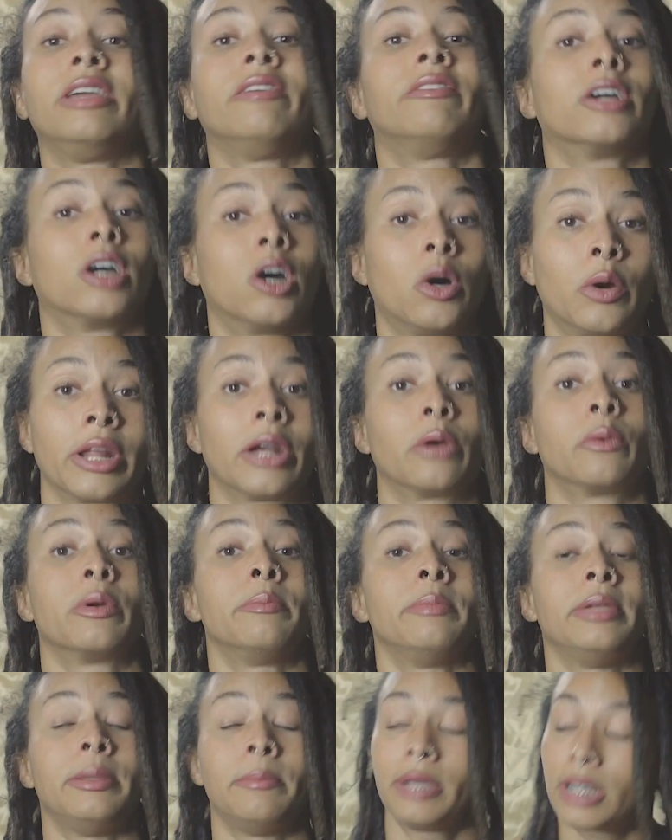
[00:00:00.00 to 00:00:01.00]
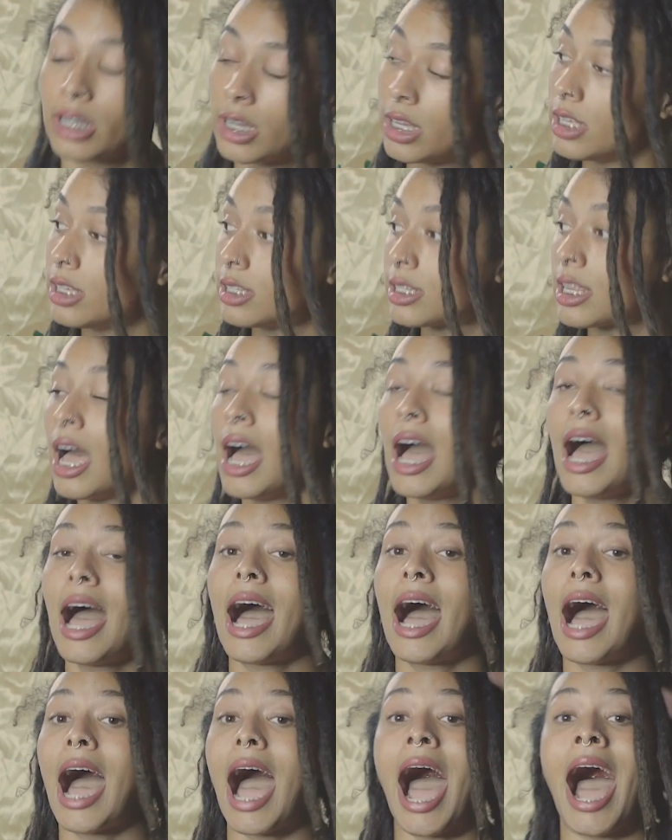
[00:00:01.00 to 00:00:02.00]
even go there with me, because
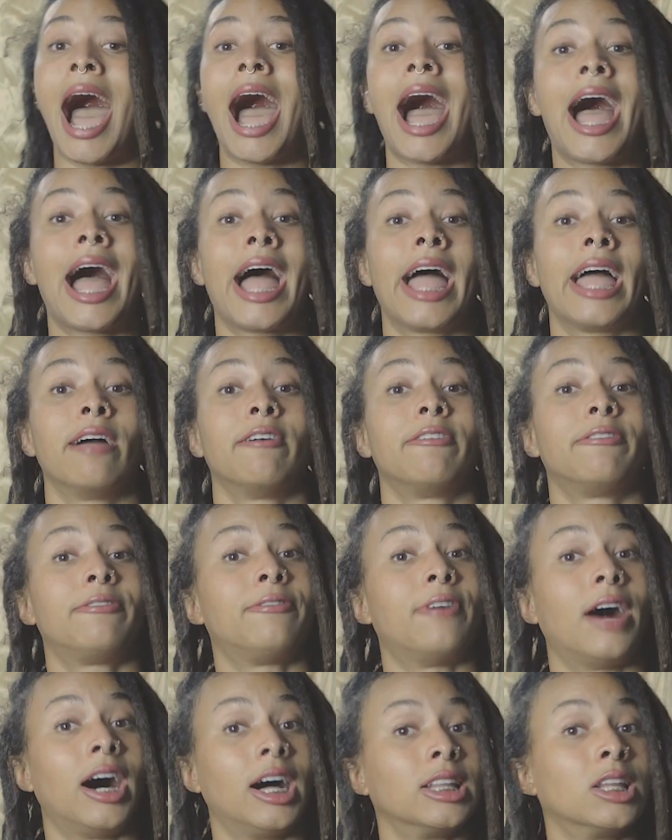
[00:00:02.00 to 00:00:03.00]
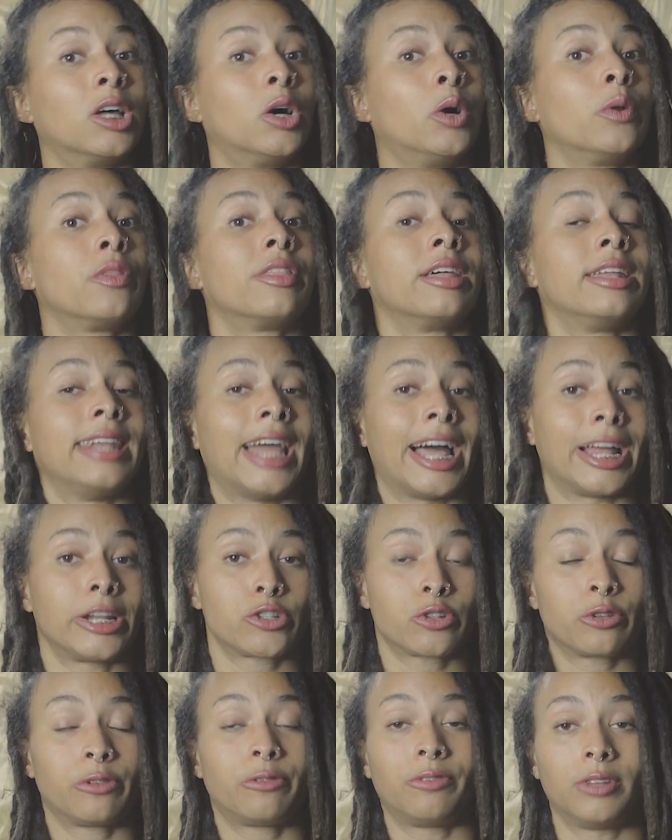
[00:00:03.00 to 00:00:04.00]
I follow the
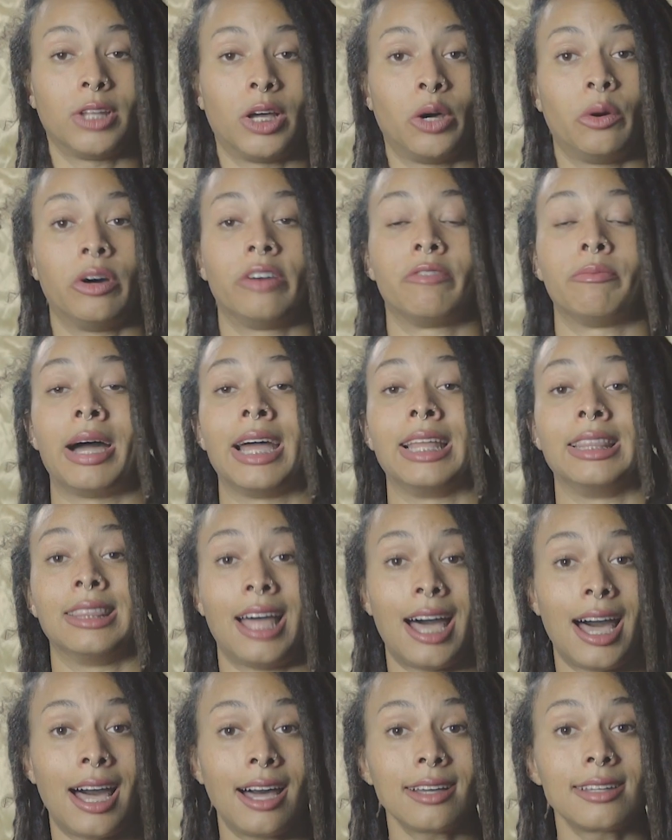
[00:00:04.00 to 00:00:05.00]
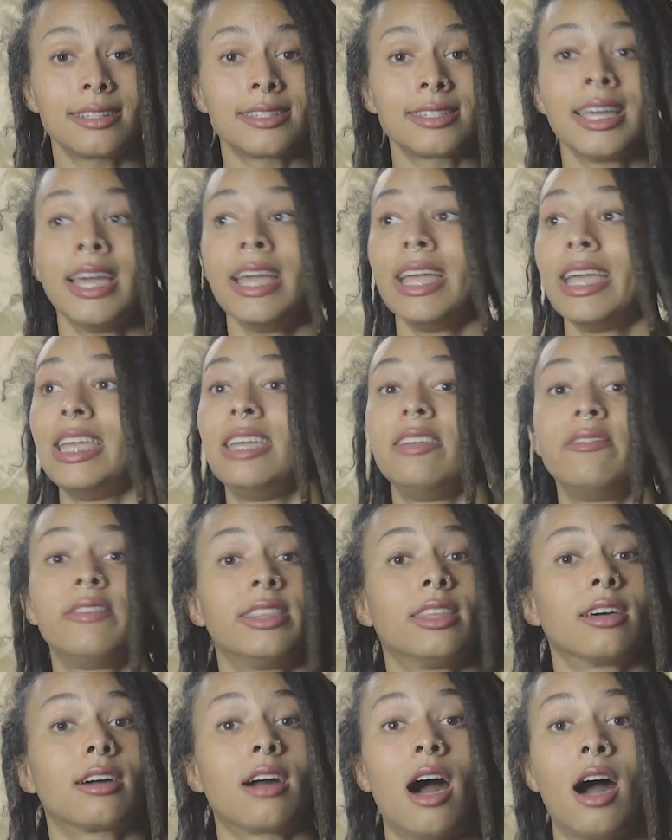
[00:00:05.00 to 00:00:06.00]
natural flow of my locks,
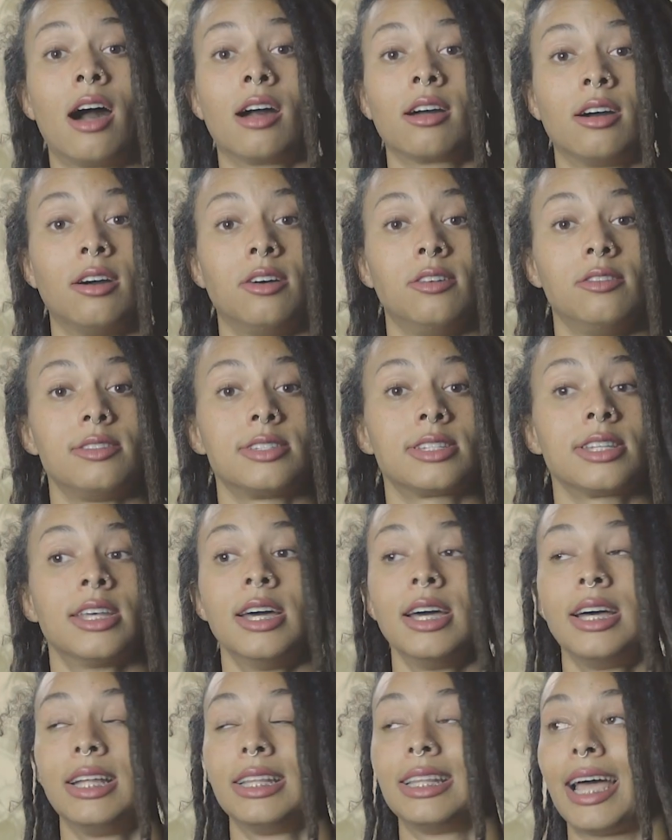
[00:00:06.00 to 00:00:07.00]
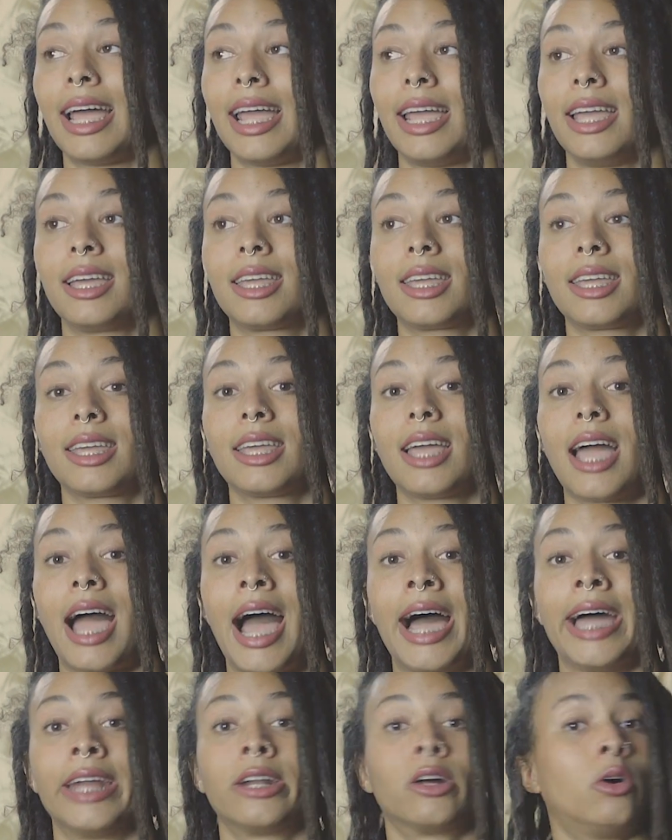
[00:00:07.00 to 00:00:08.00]
even the Congos. Like,
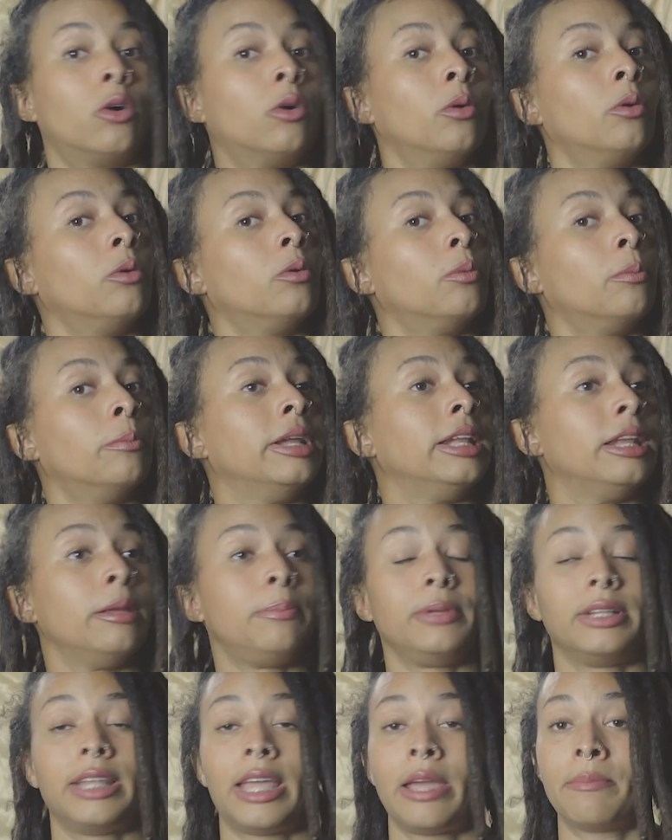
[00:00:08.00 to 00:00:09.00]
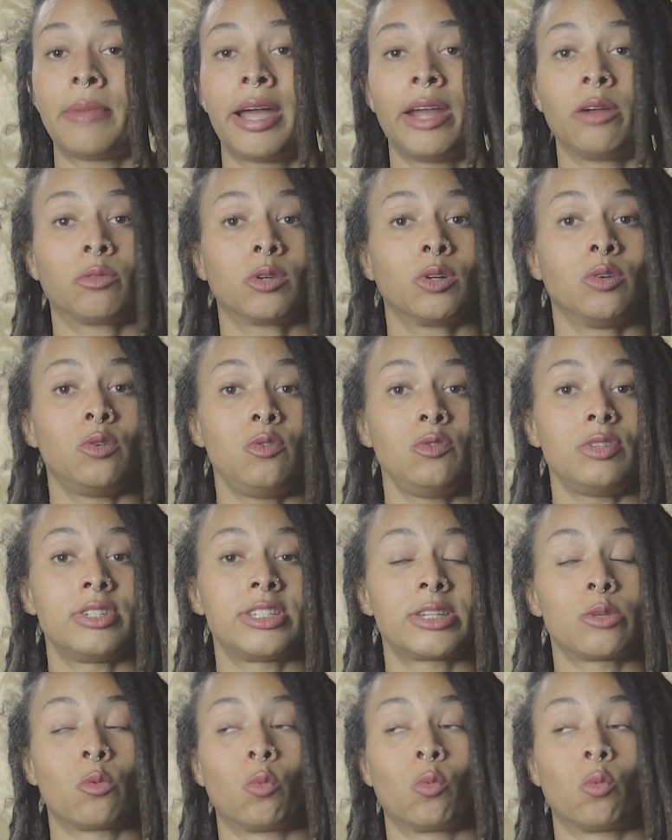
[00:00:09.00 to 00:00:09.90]
I don't manipulate my roots